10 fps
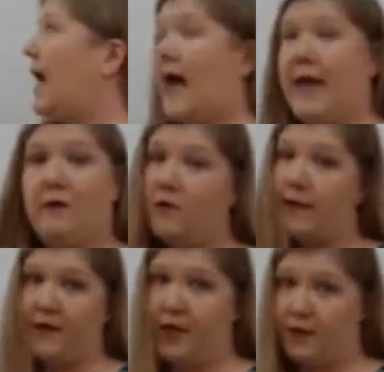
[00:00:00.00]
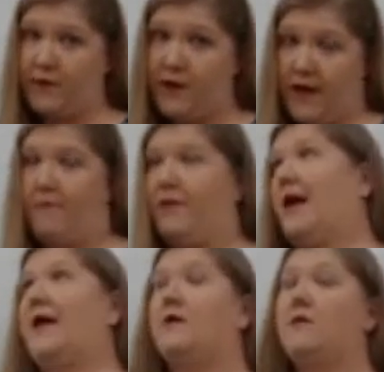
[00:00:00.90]
I don't know about you, but
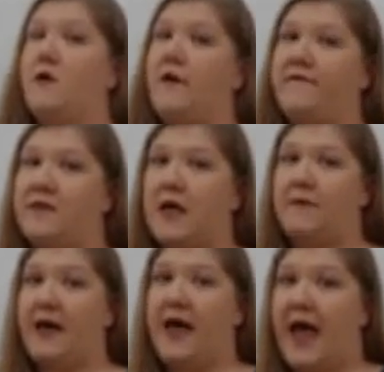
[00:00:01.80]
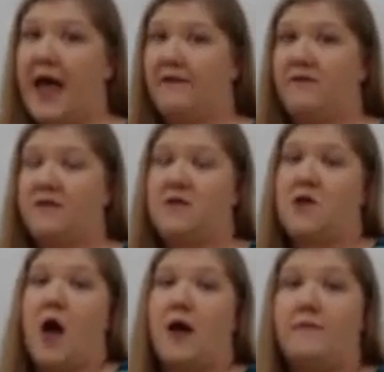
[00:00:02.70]
I don't know off the top of my head if this is
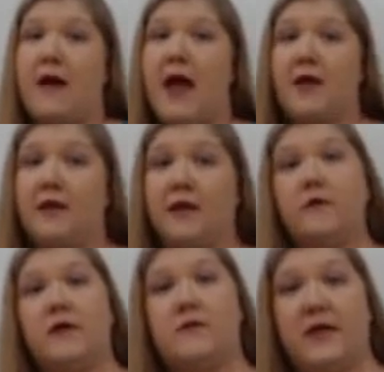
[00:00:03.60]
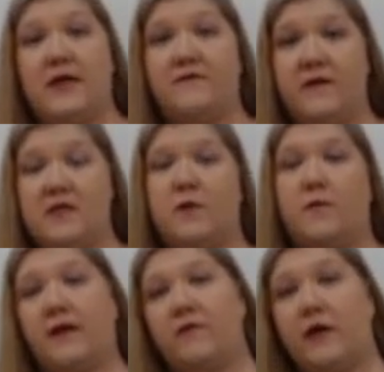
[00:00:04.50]
automatically going to be divisible
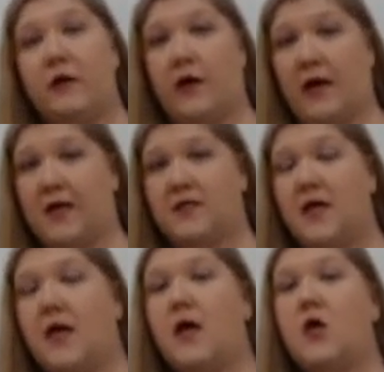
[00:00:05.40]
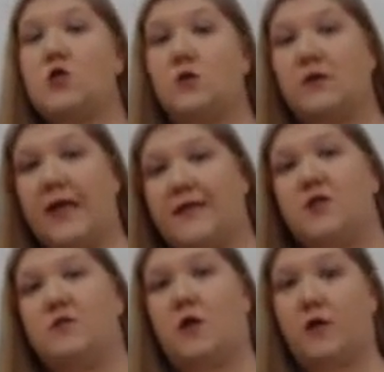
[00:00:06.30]
by 3 or not. So let's
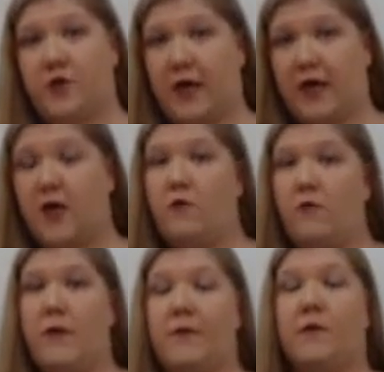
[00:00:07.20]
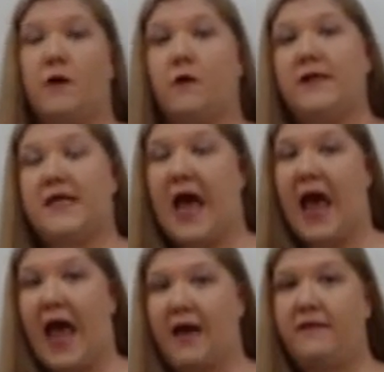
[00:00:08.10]
use our trick. Remember, we're going to
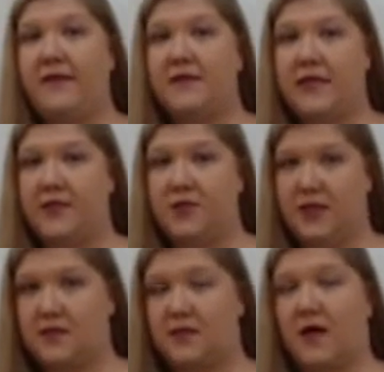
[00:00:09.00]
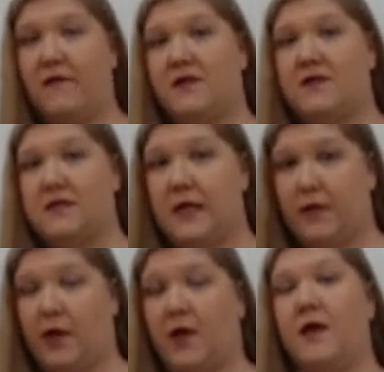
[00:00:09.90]
add the digits of this
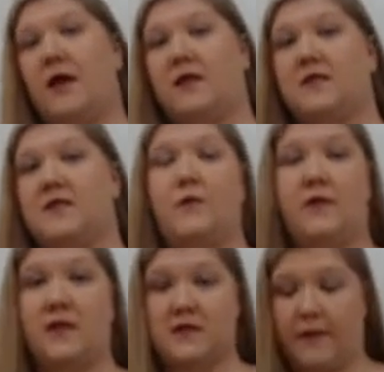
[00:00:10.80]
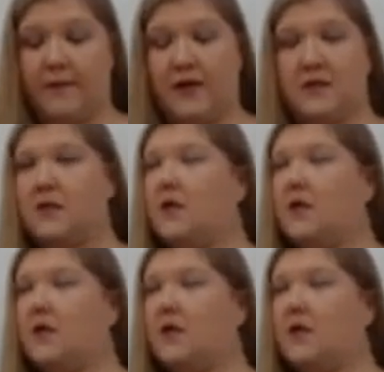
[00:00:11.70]
number and see what the sum is.